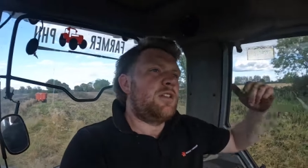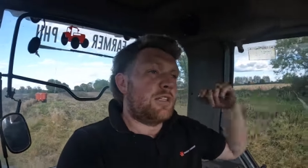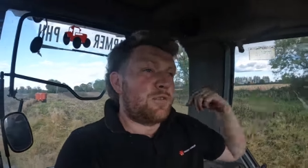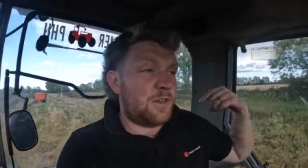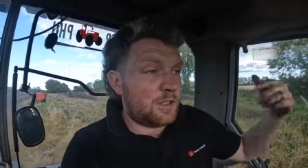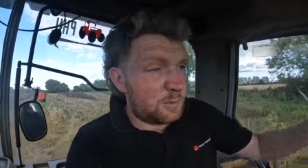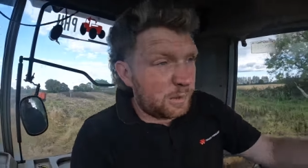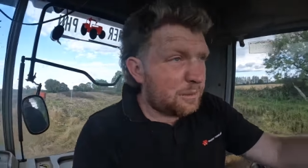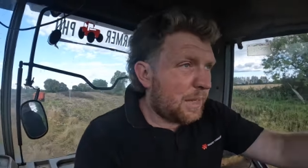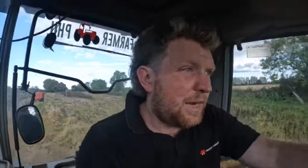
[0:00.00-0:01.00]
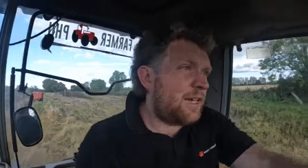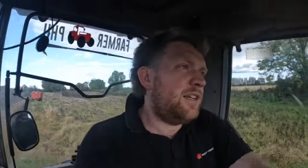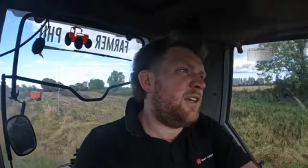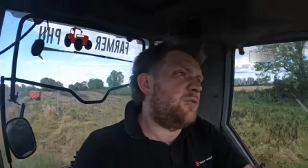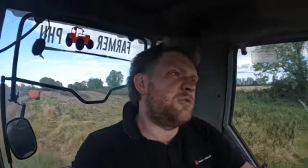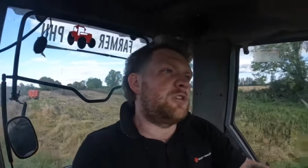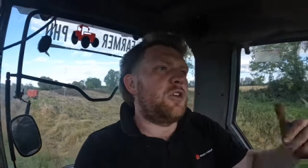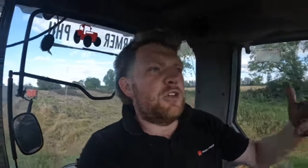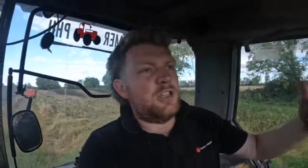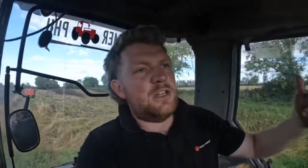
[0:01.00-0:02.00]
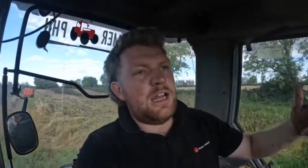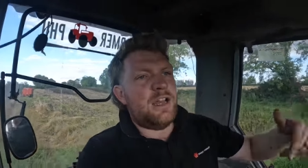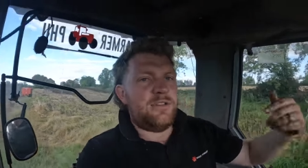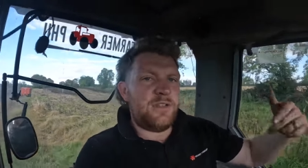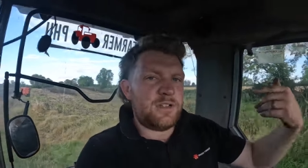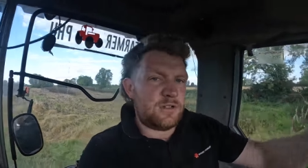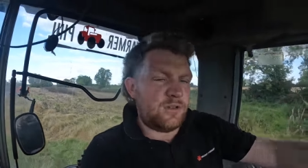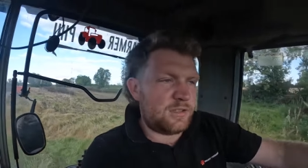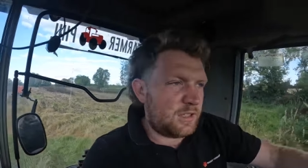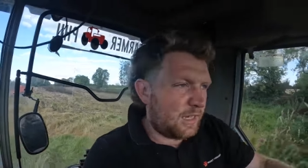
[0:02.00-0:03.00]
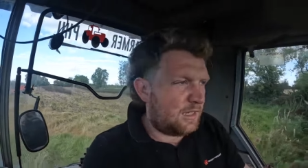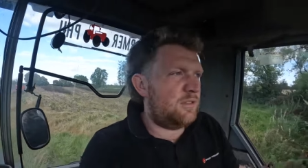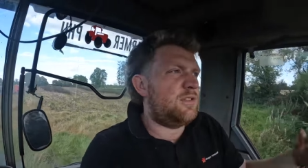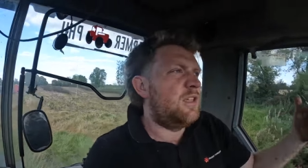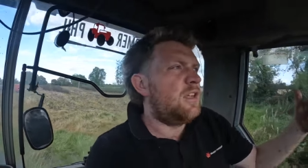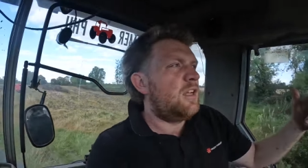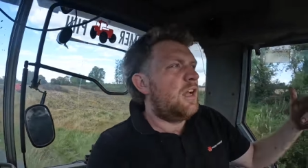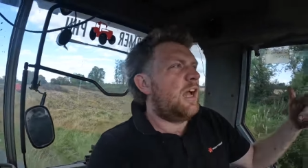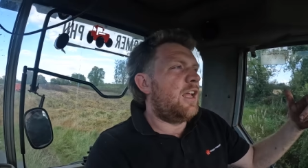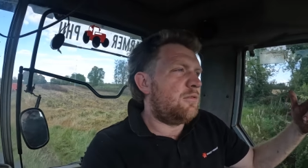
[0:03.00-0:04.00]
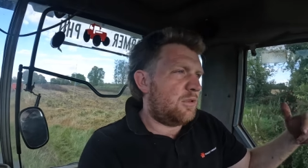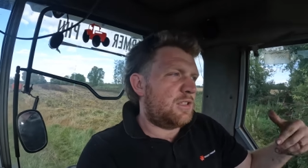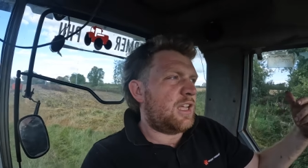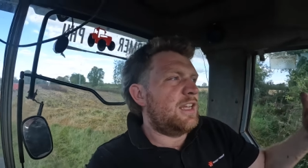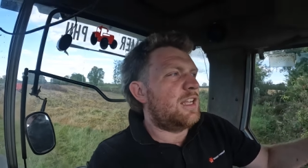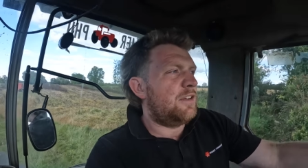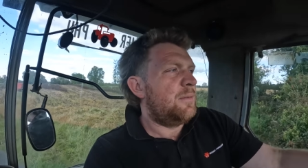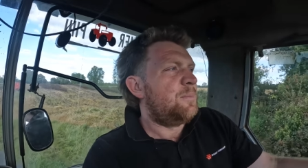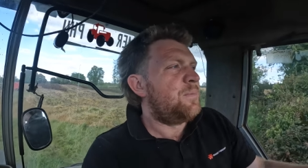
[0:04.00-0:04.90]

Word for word: that's full of spring barley that was cut at a field close to the house and was kind of